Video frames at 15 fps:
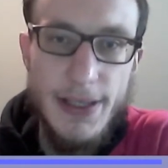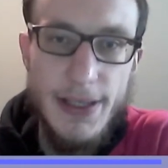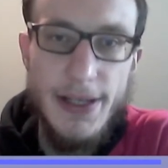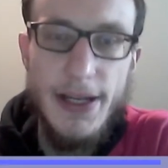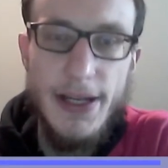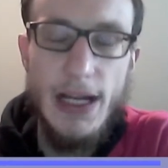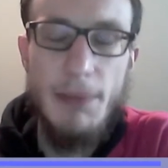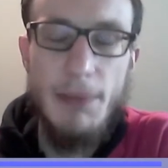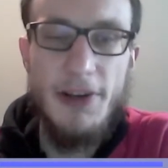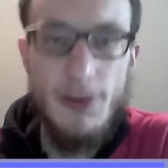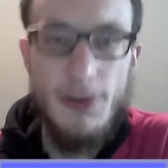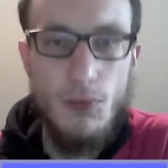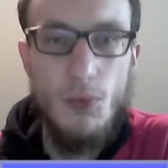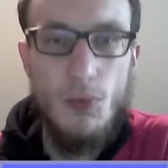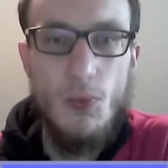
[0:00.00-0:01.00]
But
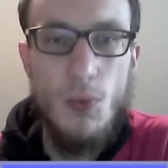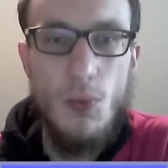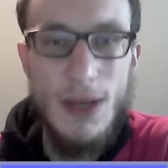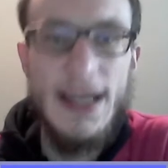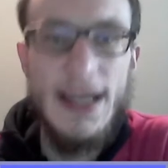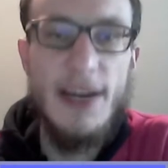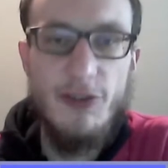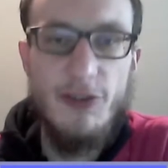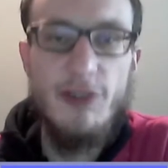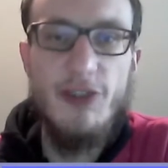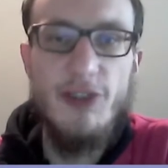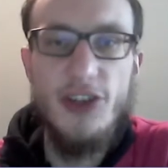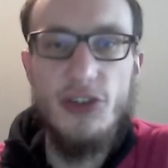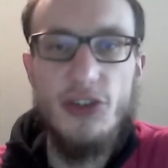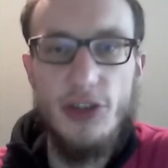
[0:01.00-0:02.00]
it will have to
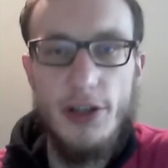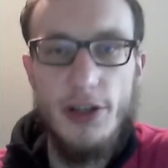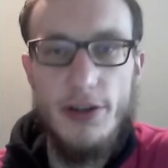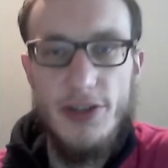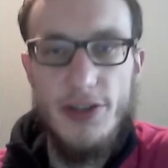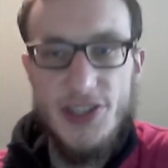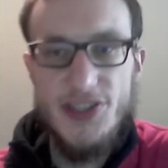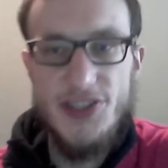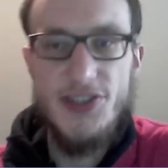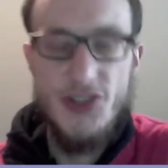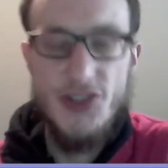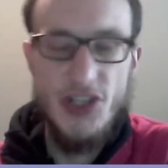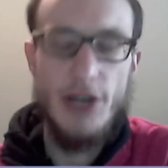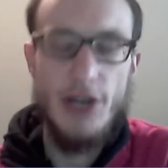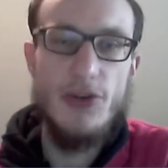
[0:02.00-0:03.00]
fit this
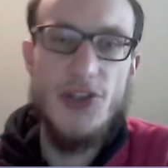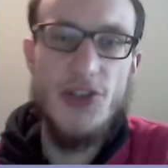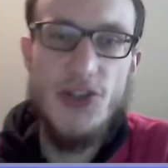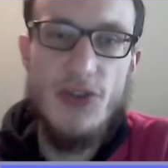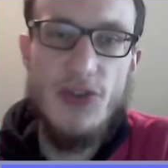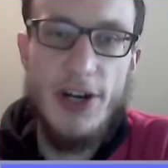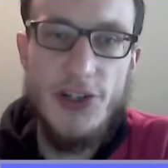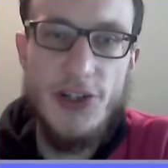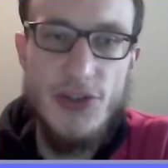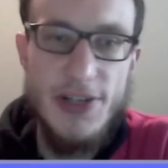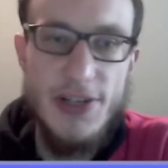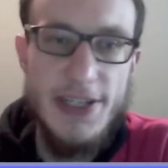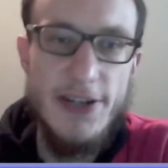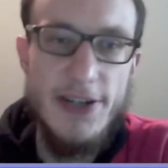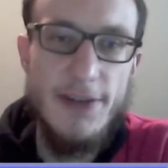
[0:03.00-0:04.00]
general structure
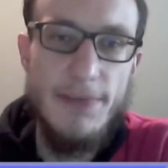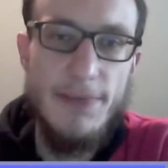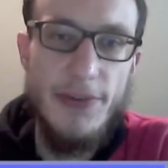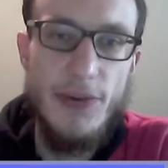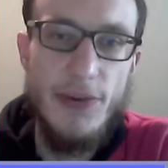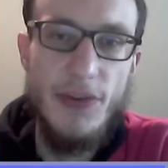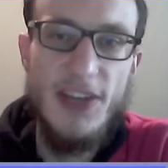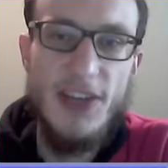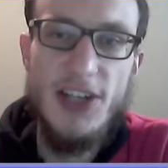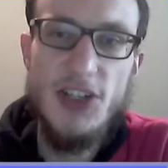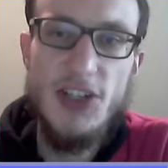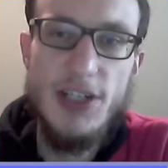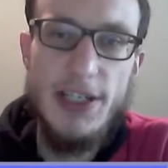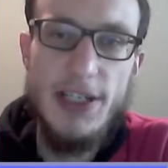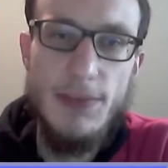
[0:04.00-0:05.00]
here. So
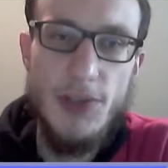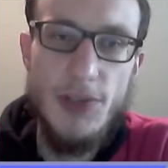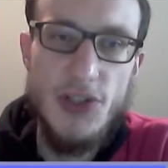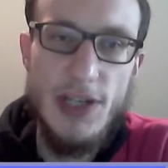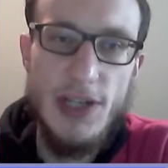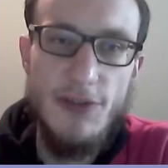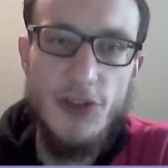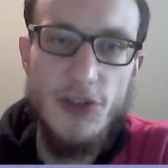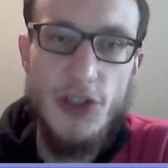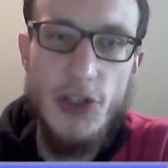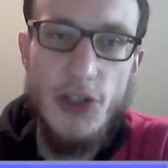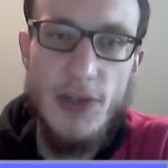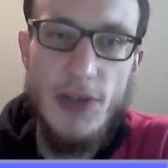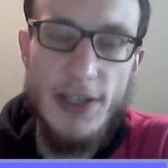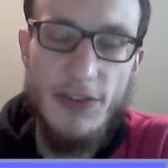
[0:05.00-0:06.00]
essentially, what you have to
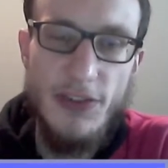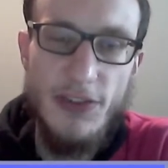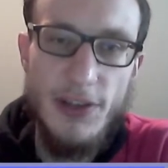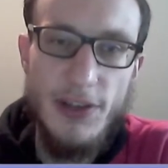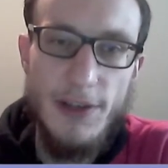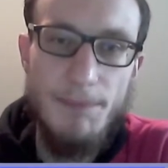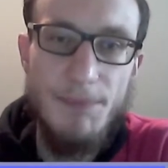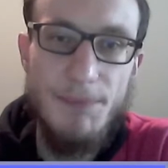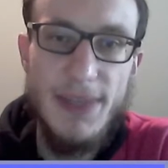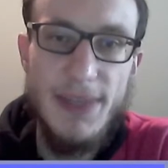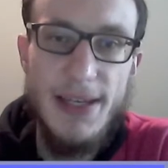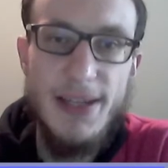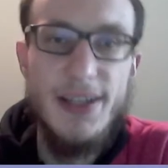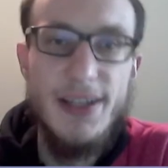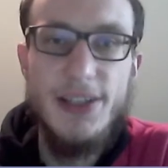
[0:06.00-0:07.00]
do is you
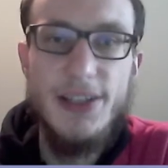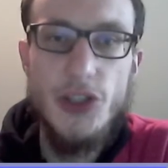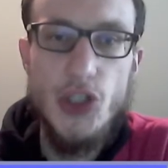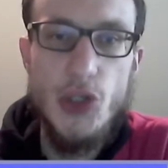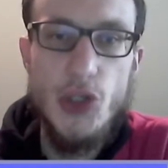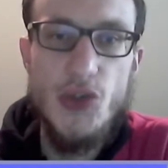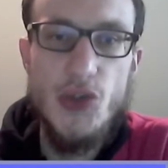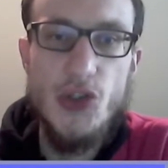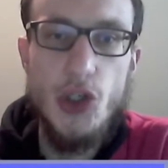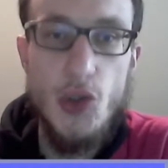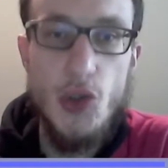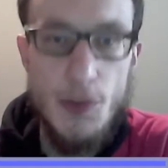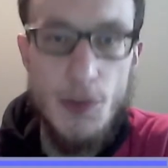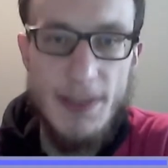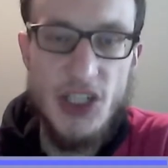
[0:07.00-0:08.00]
choose
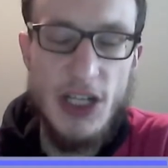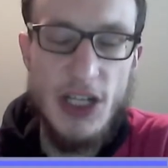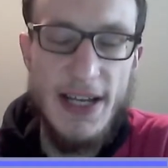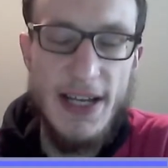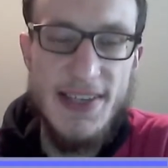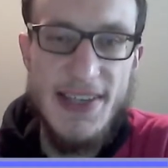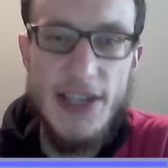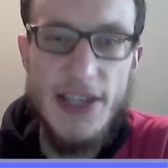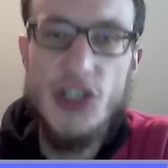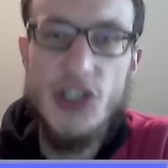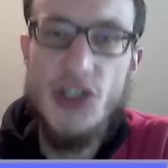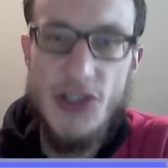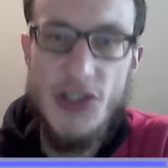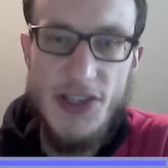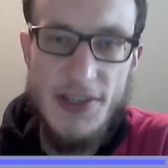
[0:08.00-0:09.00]
2
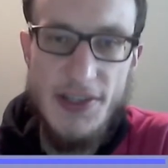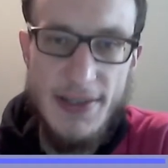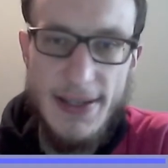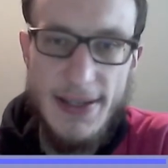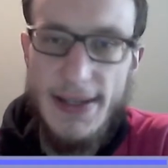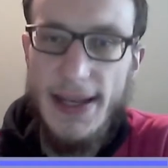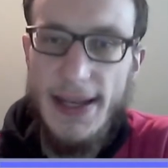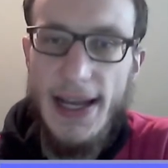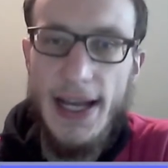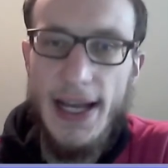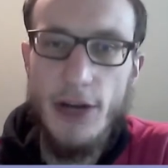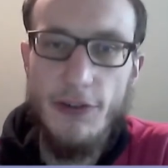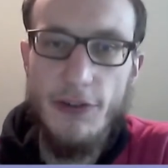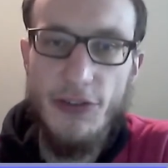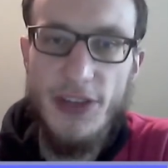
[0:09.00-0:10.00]
specializations
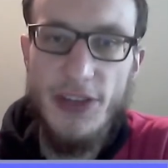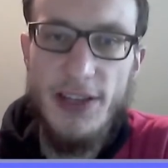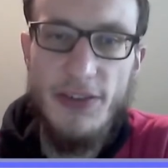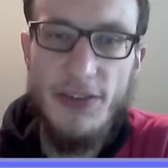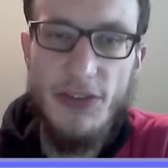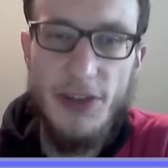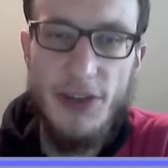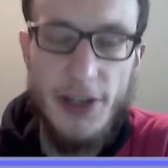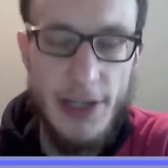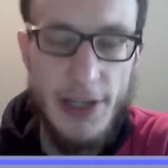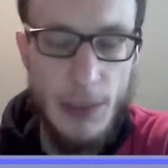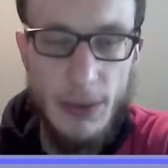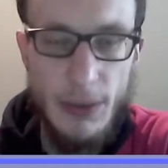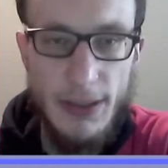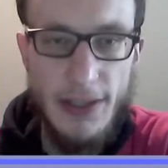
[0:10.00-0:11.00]
out of 6.
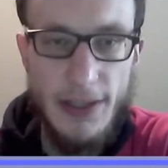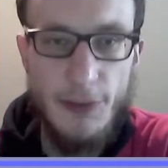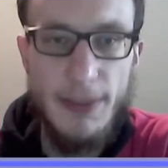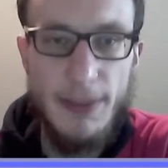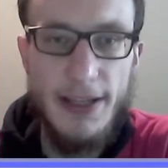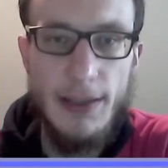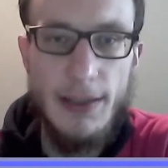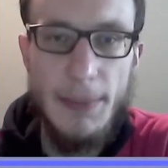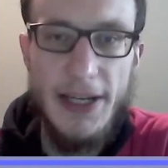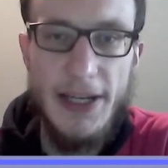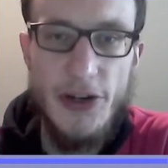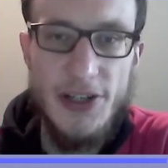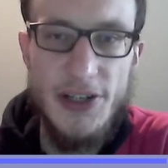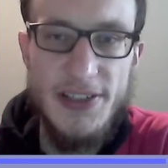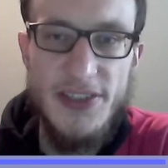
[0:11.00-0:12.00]
I will explain them
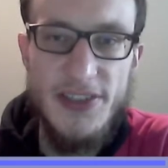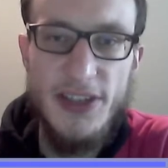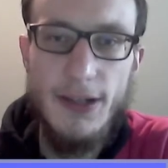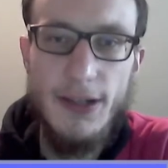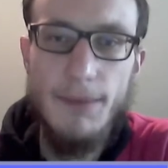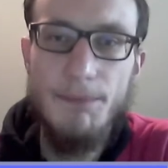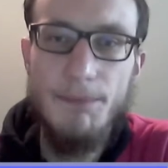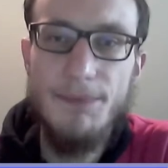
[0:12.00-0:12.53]
later in detail.